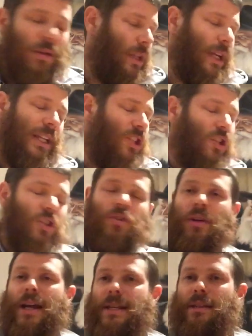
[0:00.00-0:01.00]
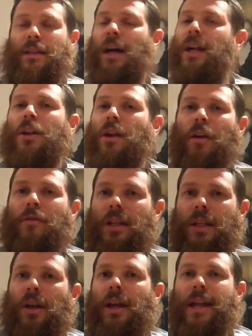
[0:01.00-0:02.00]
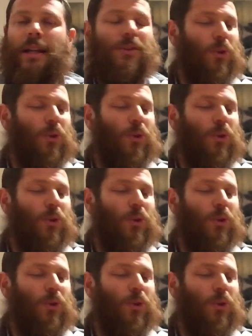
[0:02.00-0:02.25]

Like, it's just crazy. I really don't get it.